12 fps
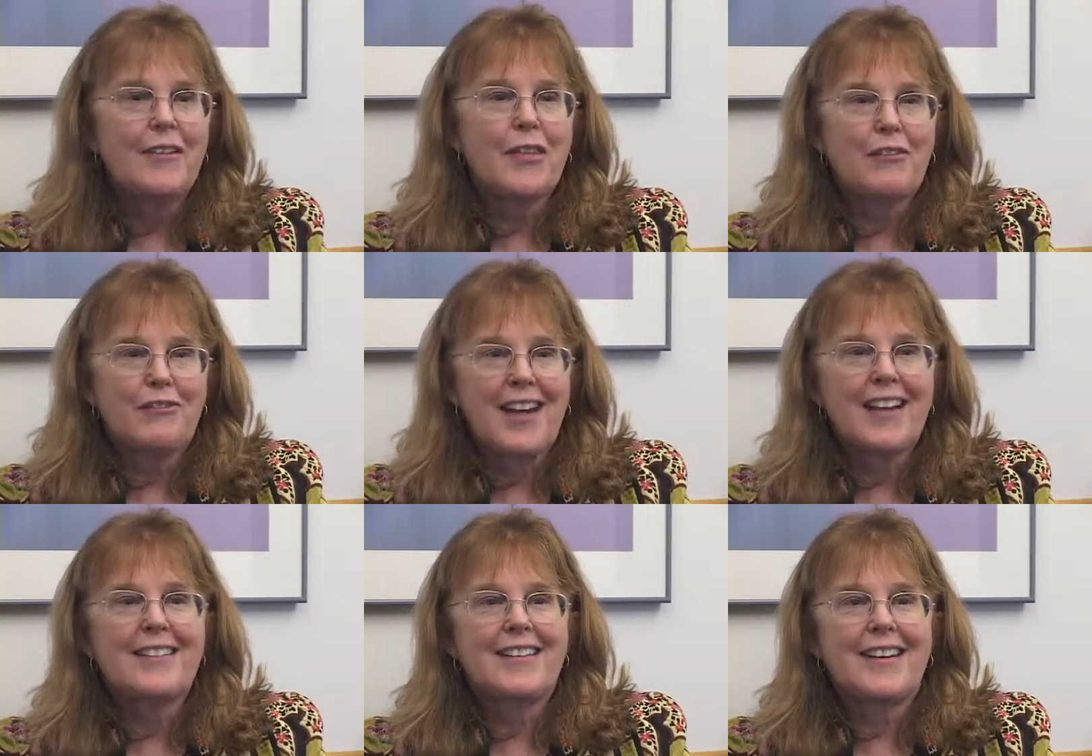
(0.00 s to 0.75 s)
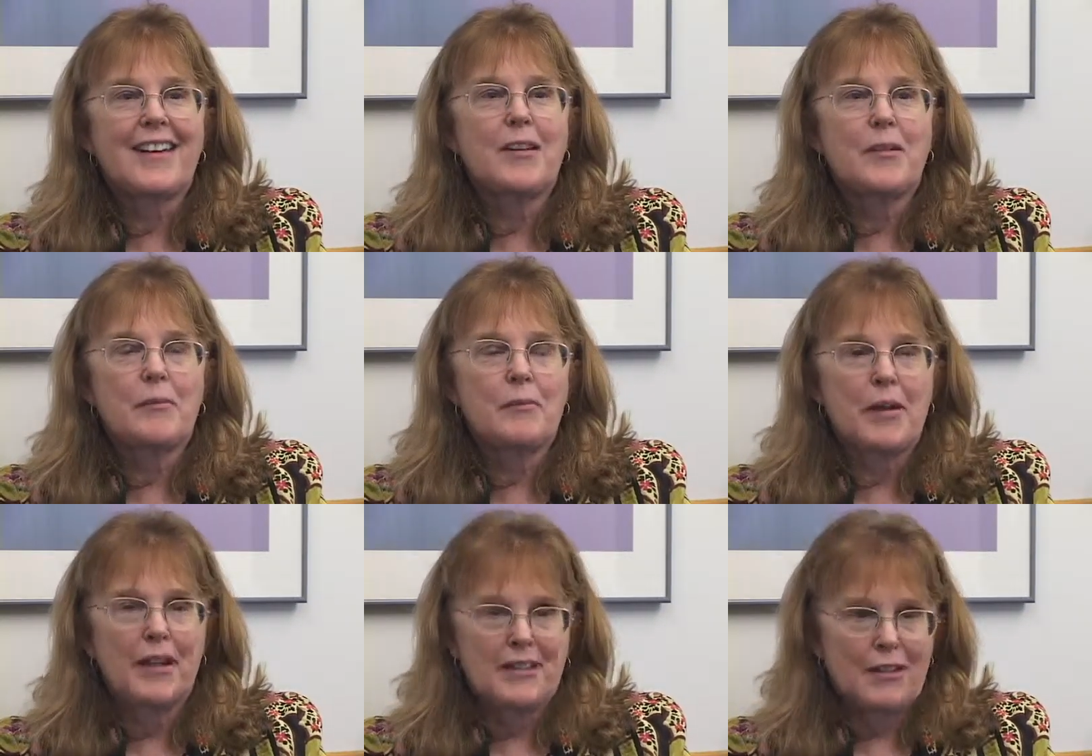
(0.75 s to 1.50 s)
The fact that
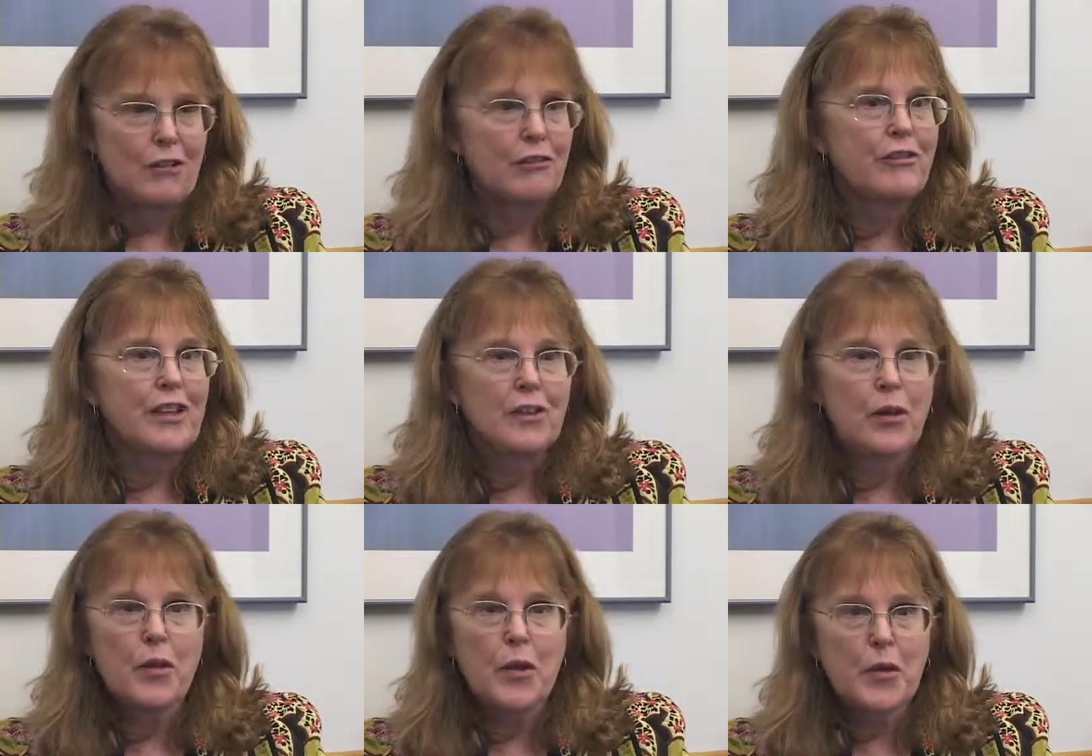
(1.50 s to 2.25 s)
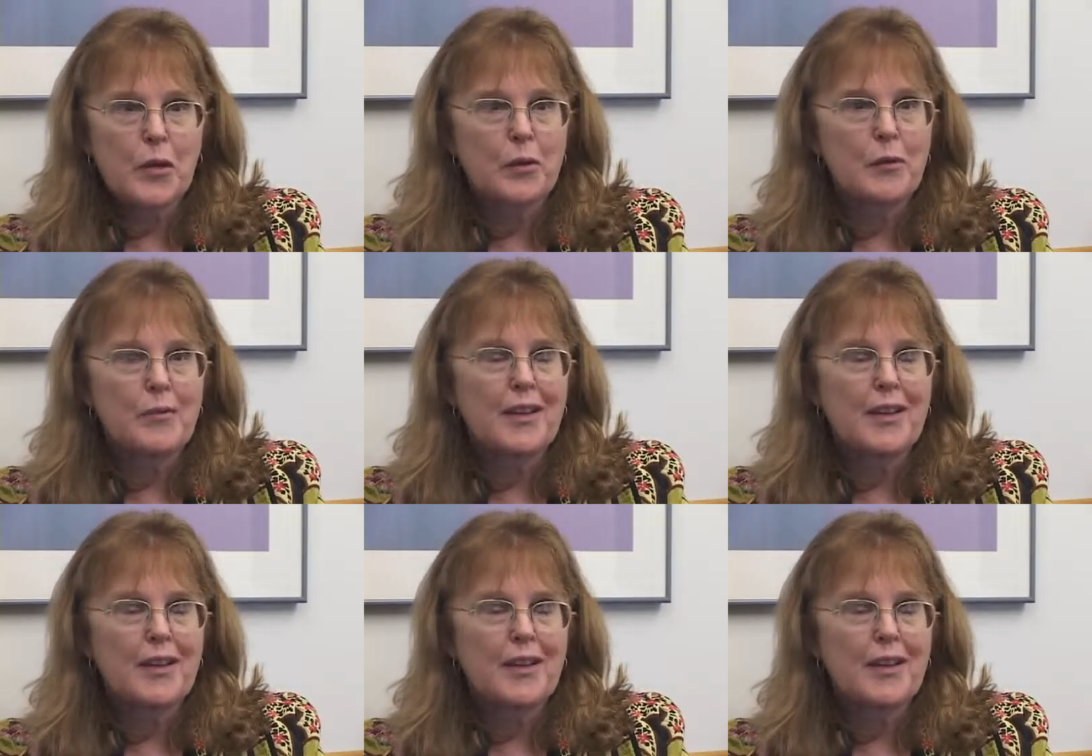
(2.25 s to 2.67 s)
myself and all the other